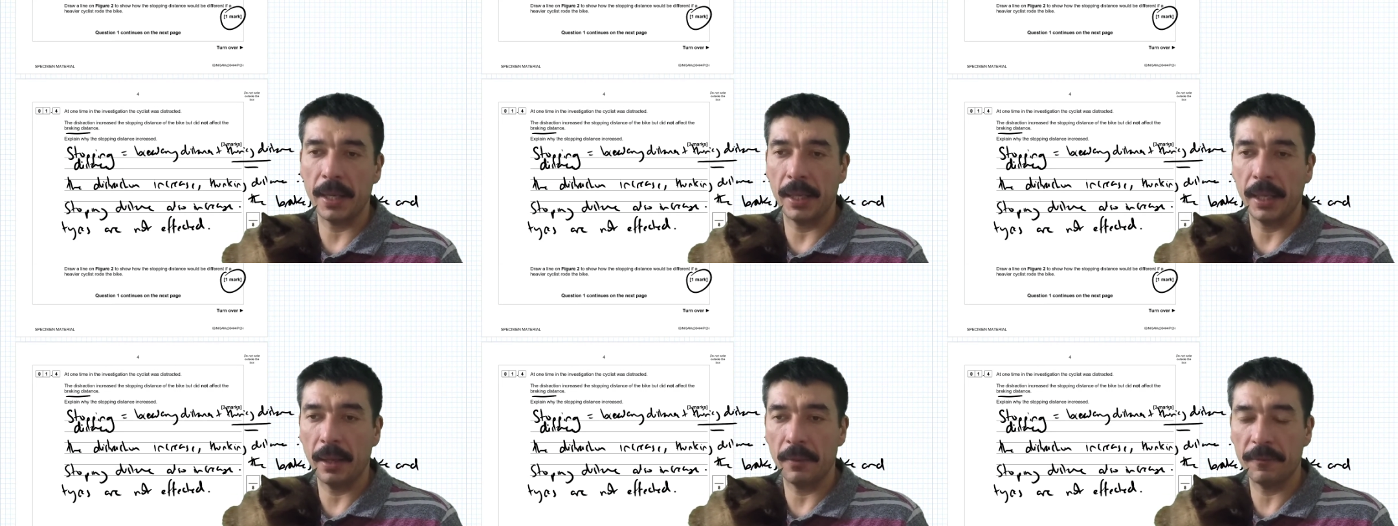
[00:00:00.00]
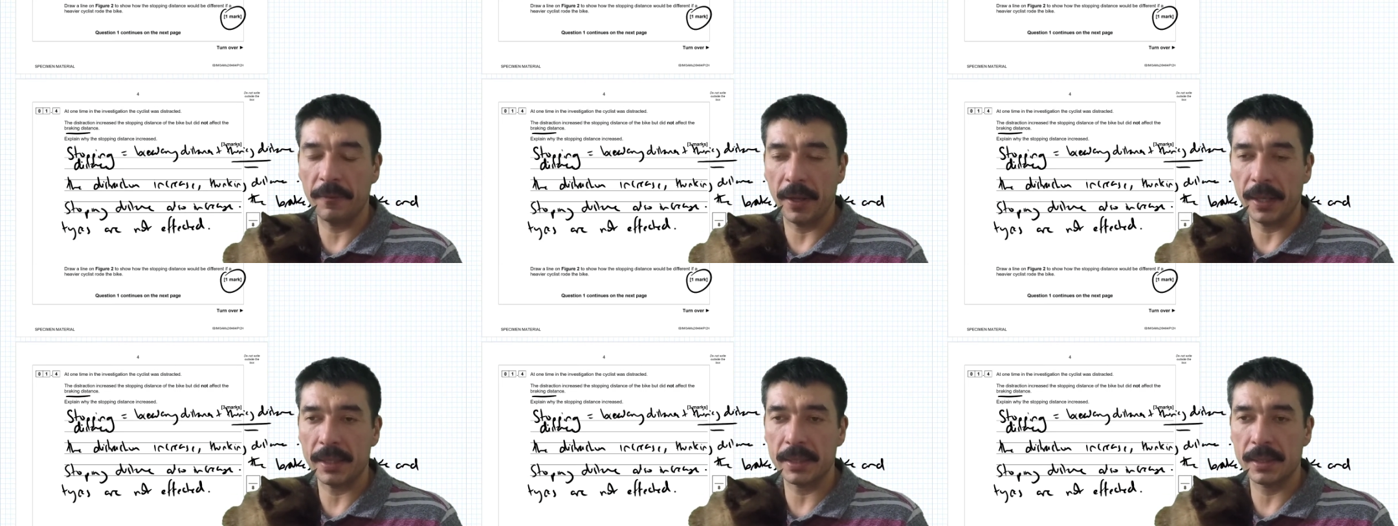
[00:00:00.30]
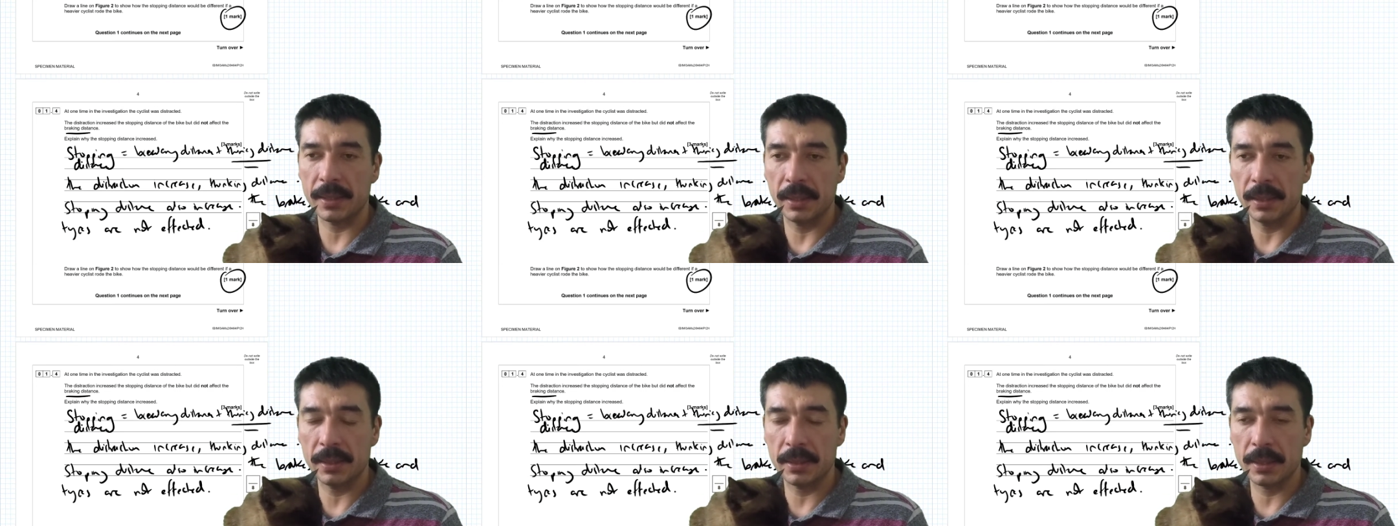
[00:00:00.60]
It affects
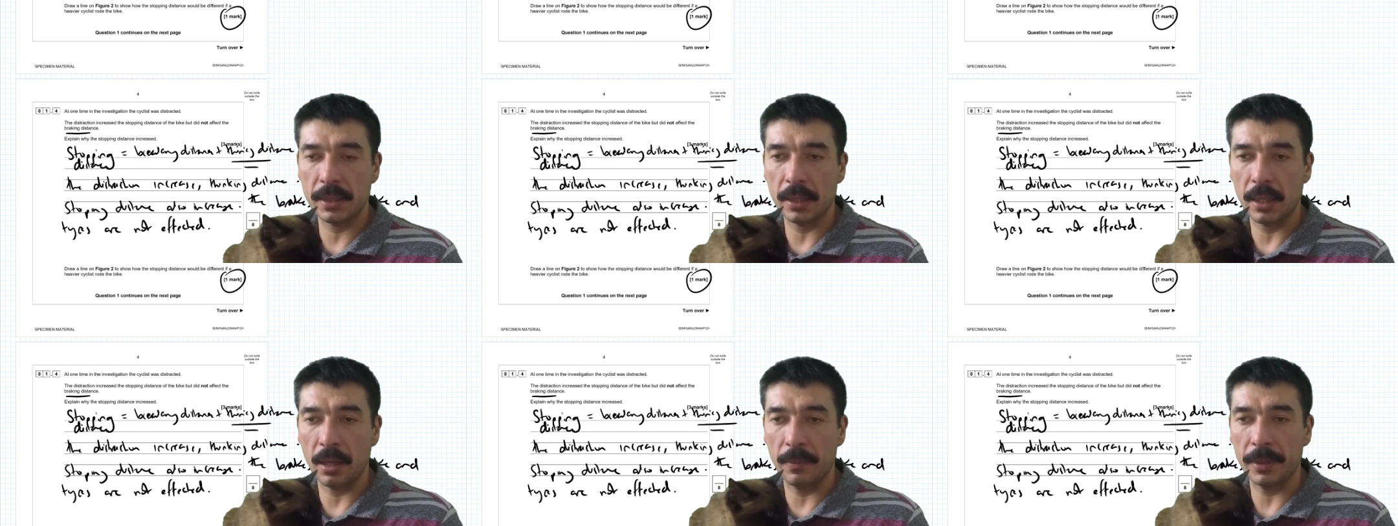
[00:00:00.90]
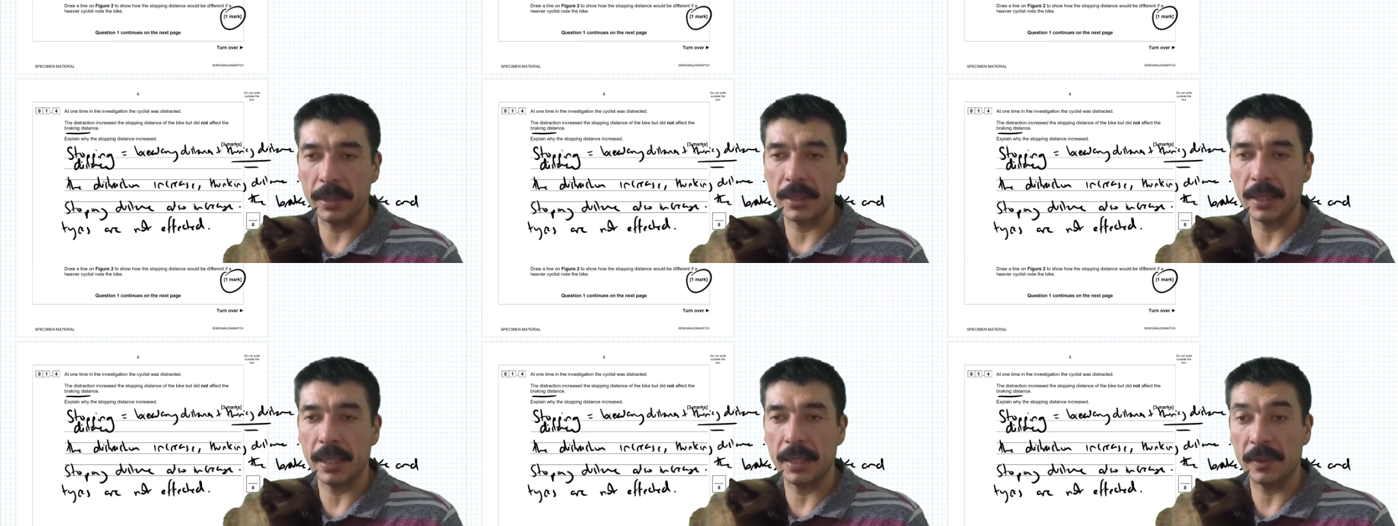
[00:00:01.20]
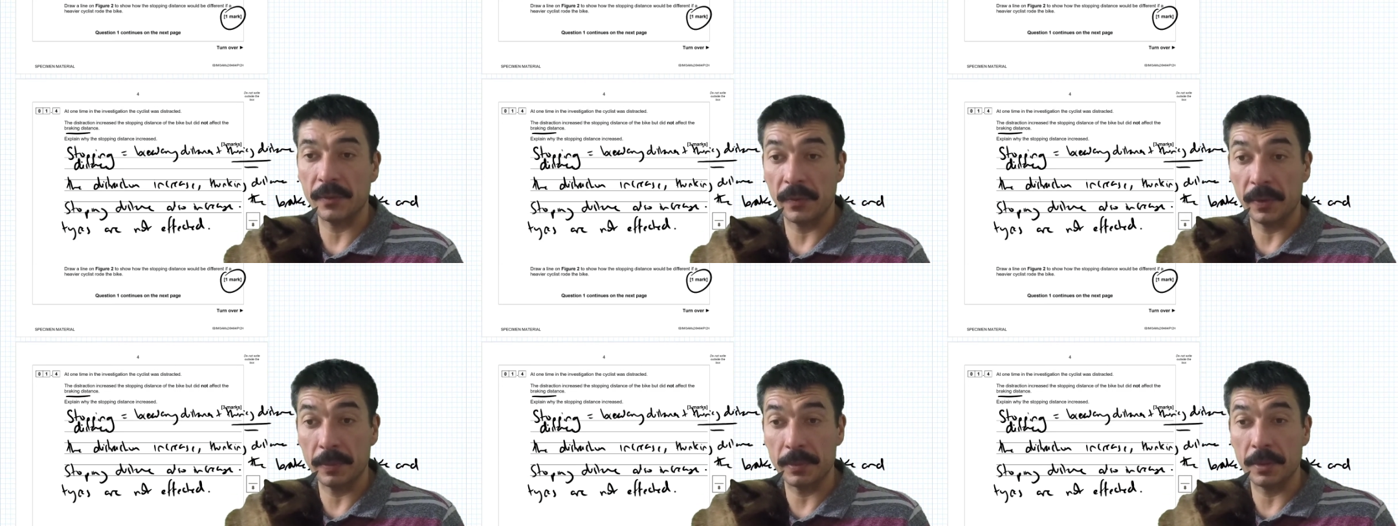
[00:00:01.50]
the time it takes
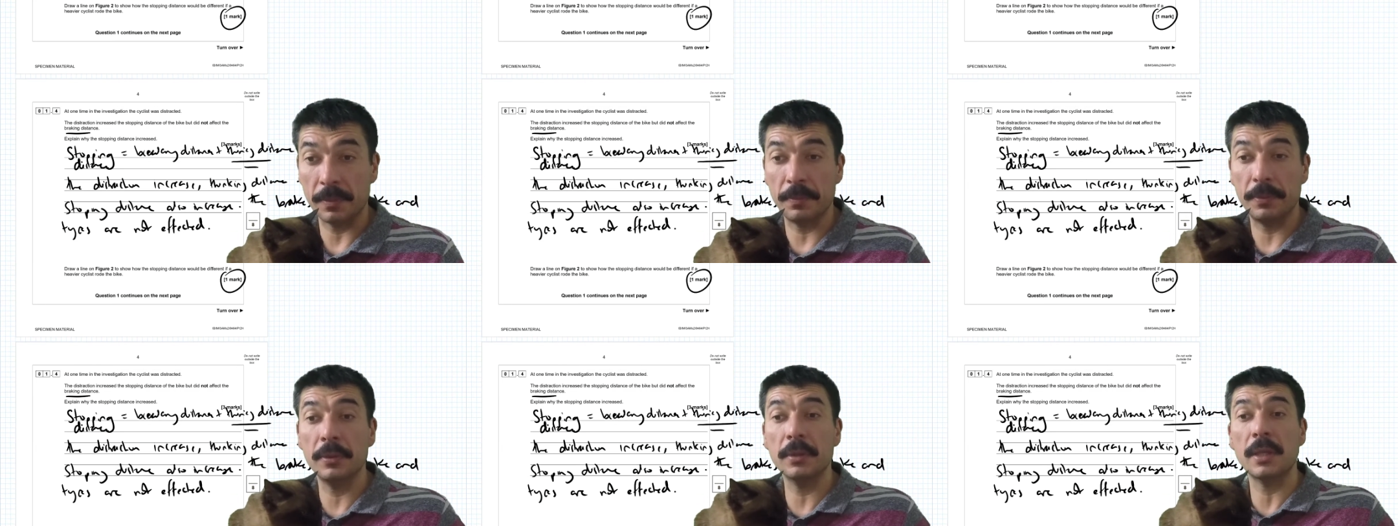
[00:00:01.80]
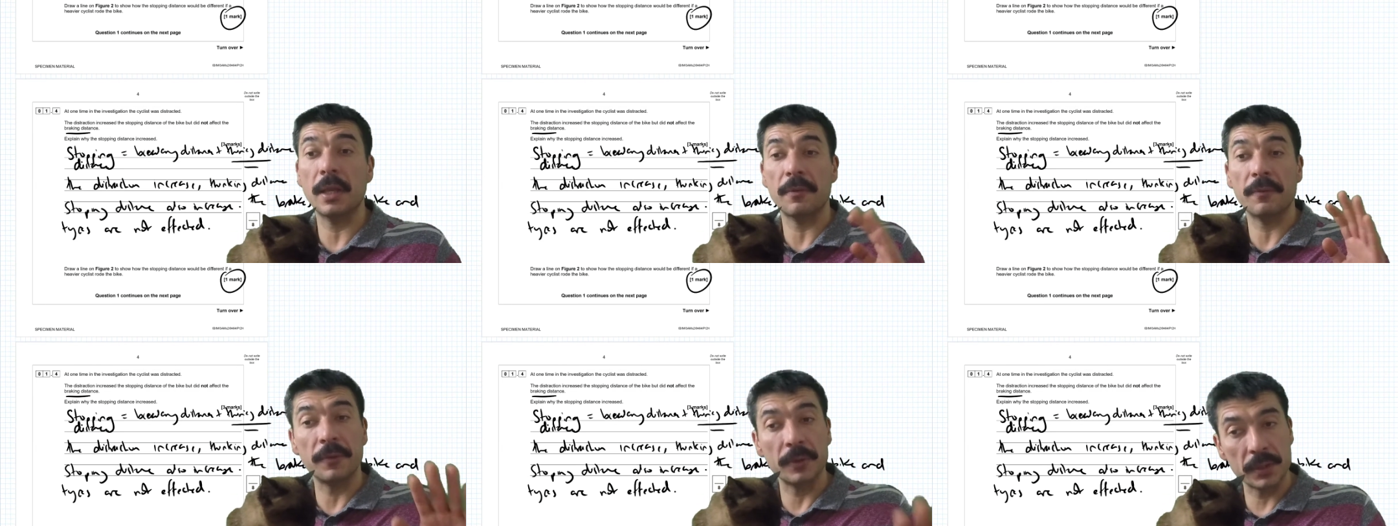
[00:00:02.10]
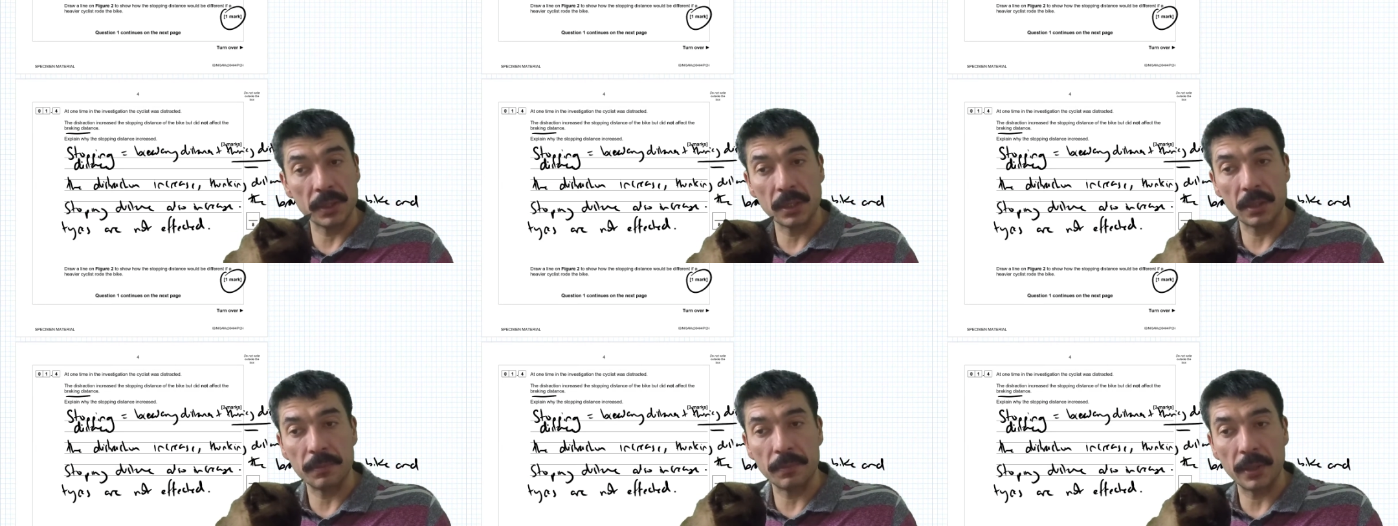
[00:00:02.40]
for them to put their foot
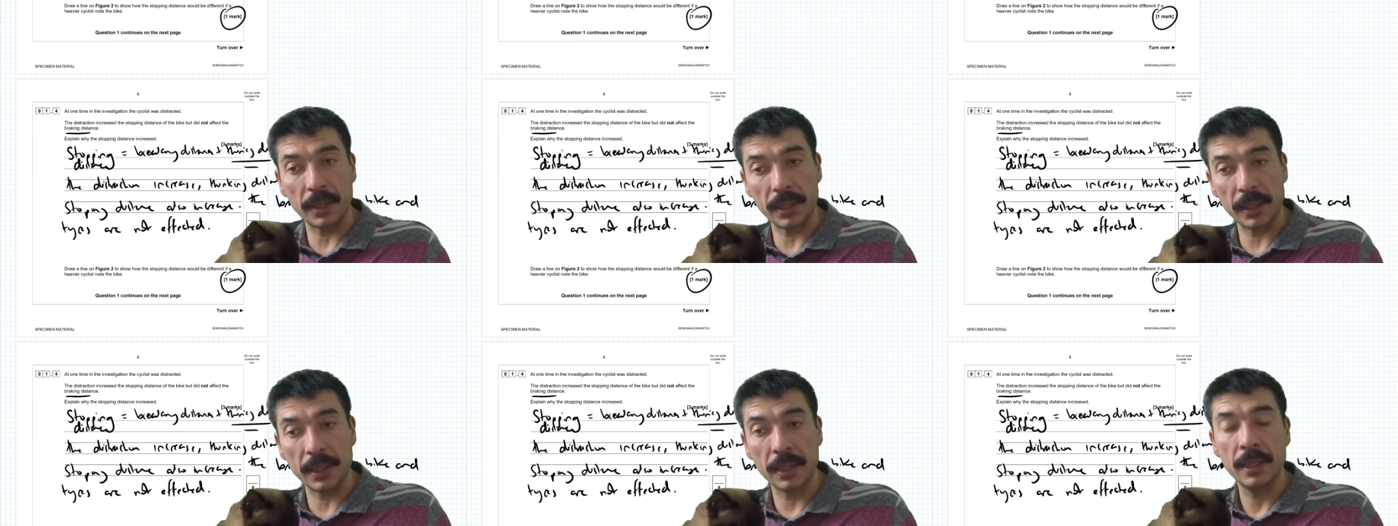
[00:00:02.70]
on the brake.